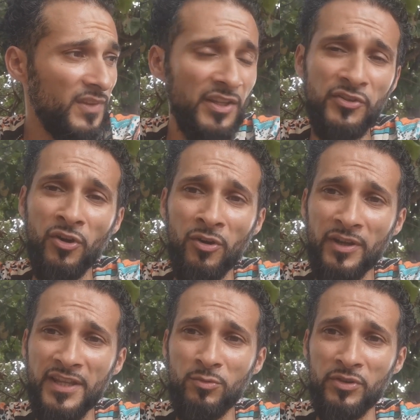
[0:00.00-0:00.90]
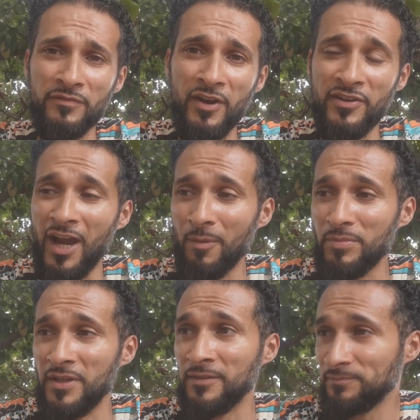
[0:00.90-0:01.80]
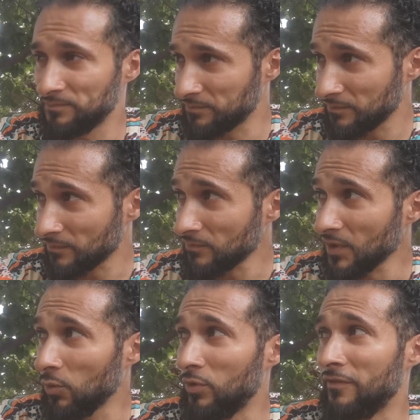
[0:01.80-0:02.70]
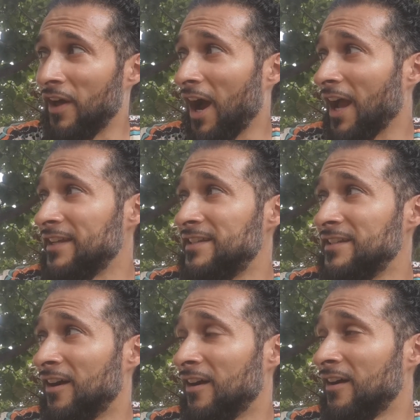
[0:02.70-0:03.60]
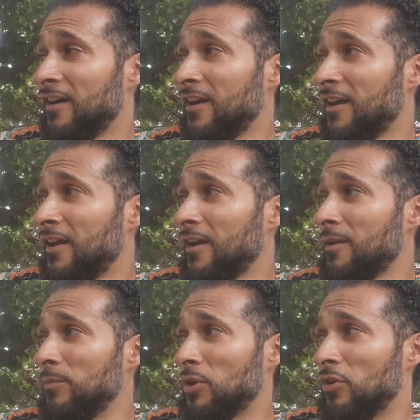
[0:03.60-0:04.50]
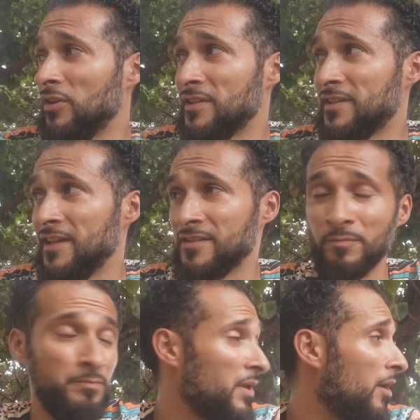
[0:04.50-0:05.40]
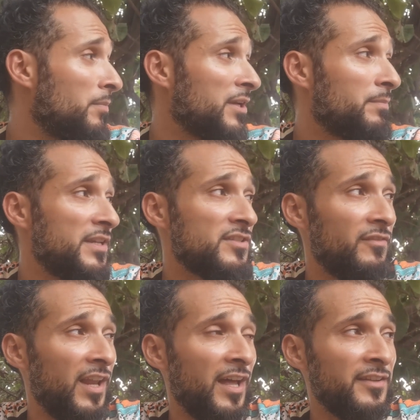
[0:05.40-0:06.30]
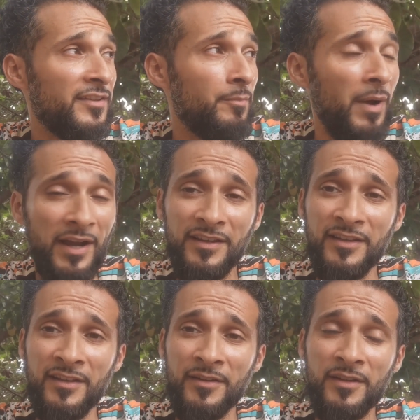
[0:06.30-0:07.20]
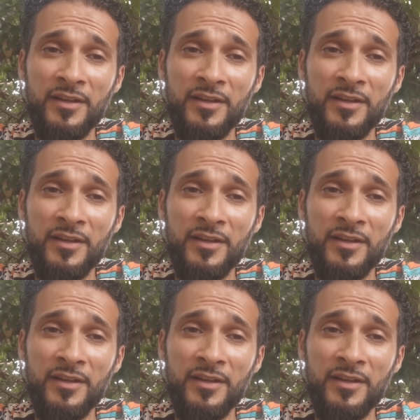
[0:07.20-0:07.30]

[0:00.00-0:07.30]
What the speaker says: You know, he was very happy with the idea because there's a big piece of land at the back here,